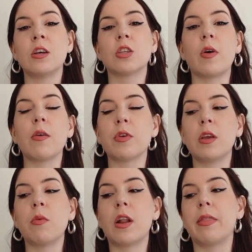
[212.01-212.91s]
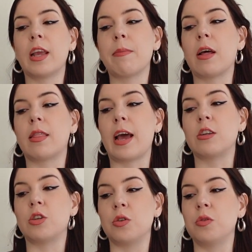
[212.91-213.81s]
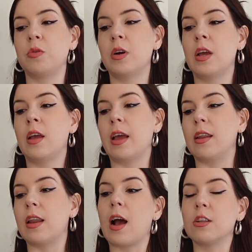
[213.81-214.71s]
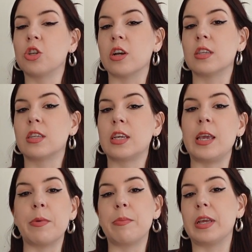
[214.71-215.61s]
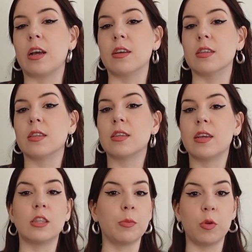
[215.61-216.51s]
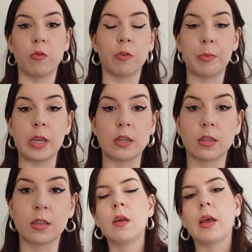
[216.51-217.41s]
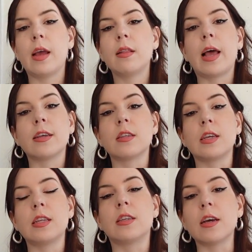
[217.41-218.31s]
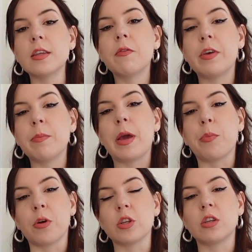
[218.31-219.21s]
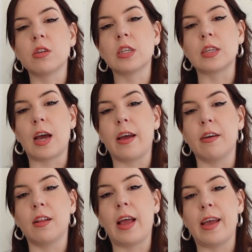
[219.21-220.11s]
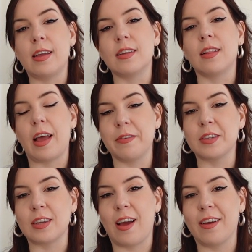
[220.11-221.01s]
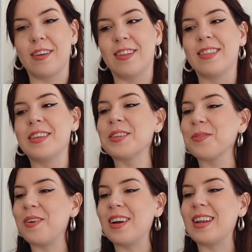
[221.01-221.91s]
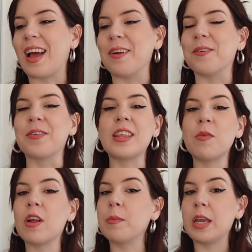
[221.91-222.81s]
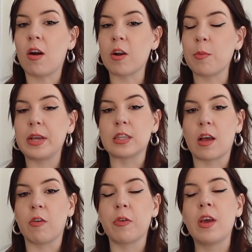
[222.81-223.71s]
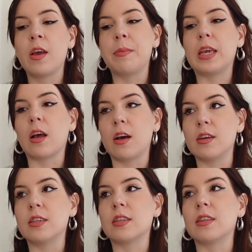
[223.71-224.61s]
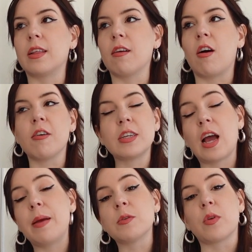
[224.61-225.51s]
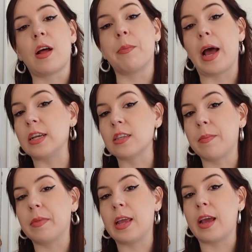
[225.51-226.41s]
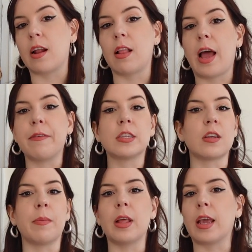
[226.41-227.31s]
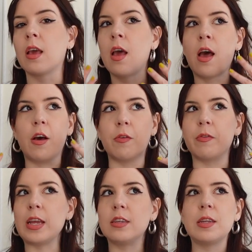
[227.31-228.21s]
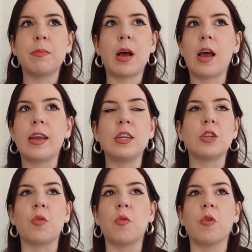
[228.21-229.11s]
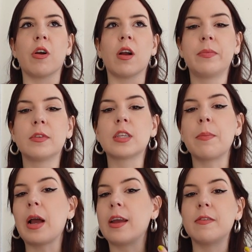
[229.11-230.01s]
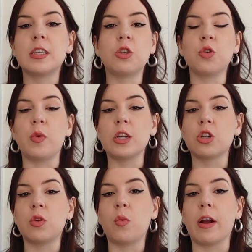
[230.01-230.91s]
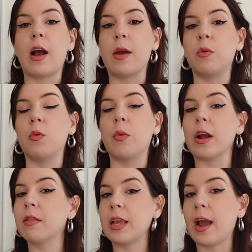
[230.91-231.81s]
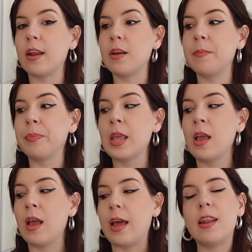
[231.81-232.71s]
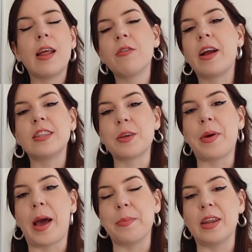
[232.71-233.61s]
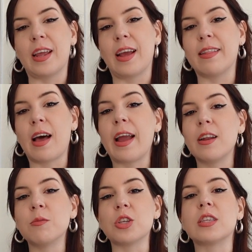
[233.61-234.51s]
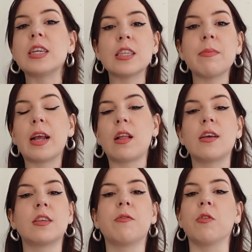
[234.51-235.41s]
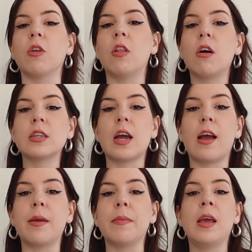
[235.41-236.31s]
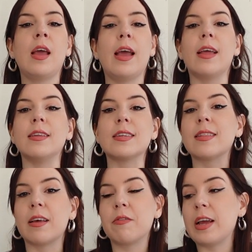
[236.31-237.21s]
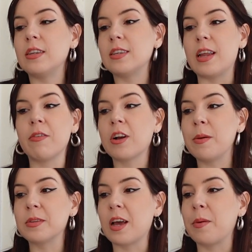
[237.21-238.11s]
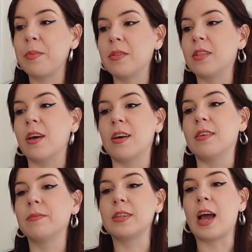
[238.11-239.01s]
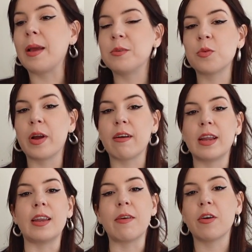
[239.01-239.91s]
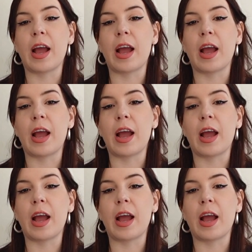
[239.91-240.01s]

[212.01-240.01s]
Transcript: So I really want to think about that too, and not just keep it because it's a beautiful piece. And lastly, does it fit my personal style and lifestyle? This one, I really want to be hard on myself because there are times when I'll buy something and I'll have some like event in mind or some kind of situation where I will wear the item, and it never ends up happening, and the item just sits in my closet for a long time and the event never comes up, the time to wear it never